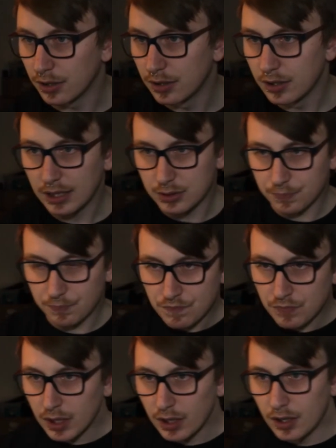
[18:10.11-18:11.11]
That's
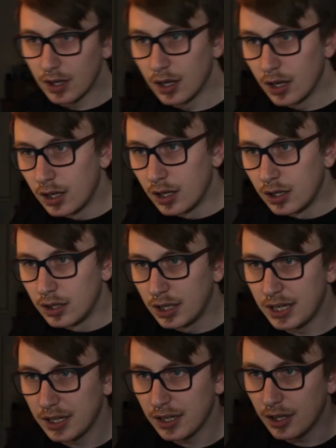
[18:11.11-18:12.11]

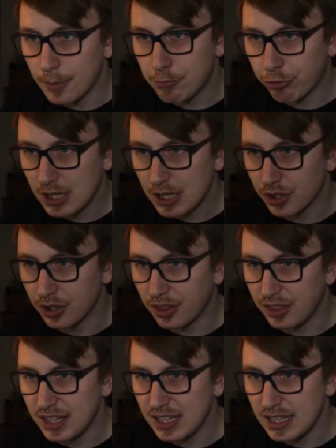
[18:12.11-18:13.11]
the pressure,
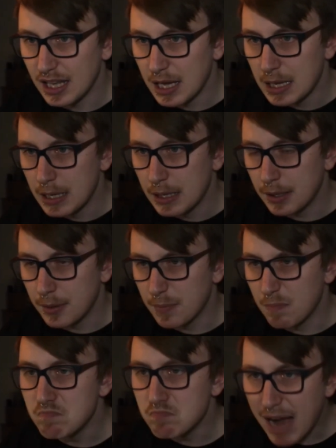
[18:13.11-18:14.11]
the
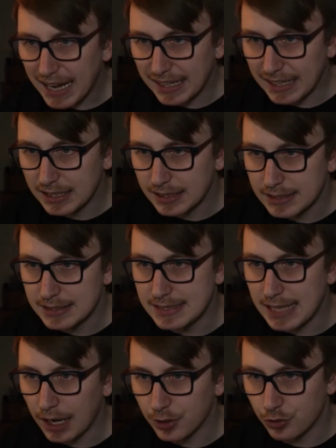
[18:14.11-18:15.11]
manic
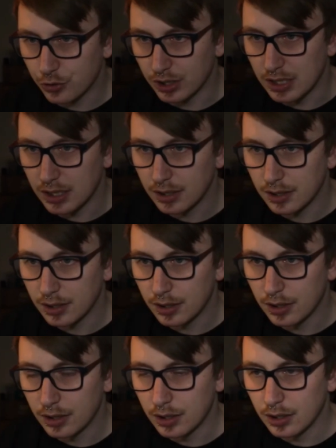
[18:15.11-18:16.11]
zealotry
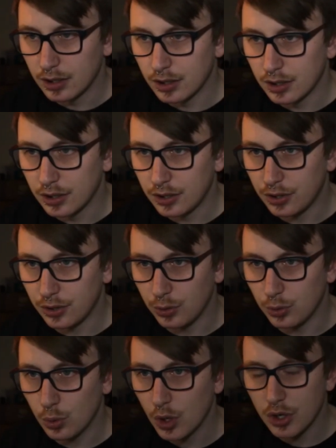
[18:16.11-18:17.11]

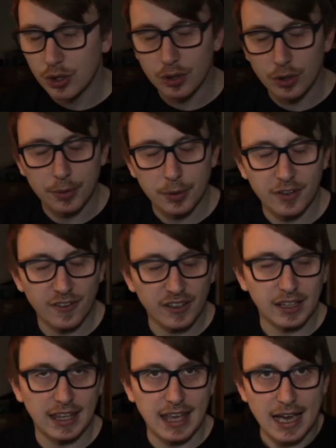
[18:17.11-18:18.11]
to
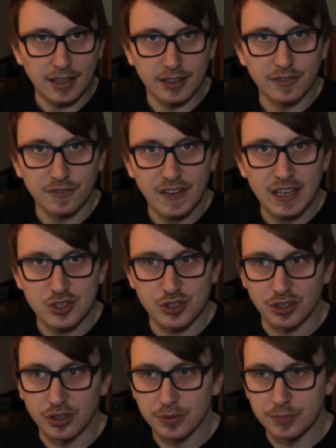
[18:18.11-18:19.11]
get a
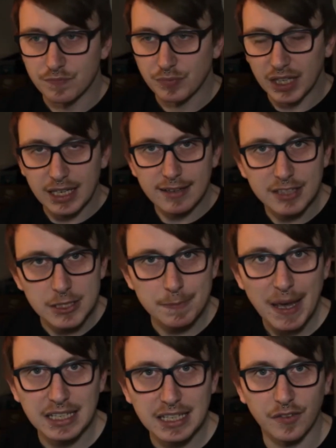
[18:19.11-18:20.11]
conviction,
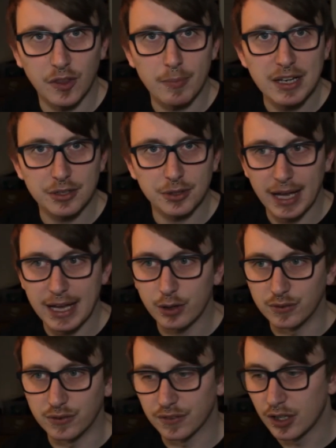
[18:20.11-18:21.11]
irrespective of the mental
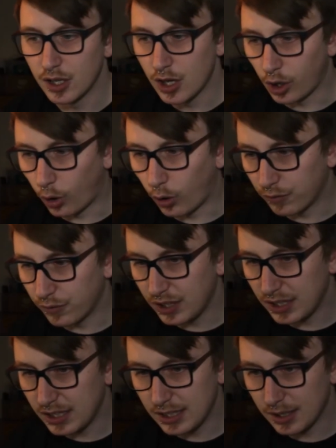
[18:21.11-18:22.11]
health of
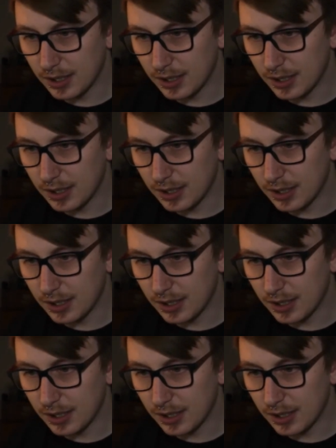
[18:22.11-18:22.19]
the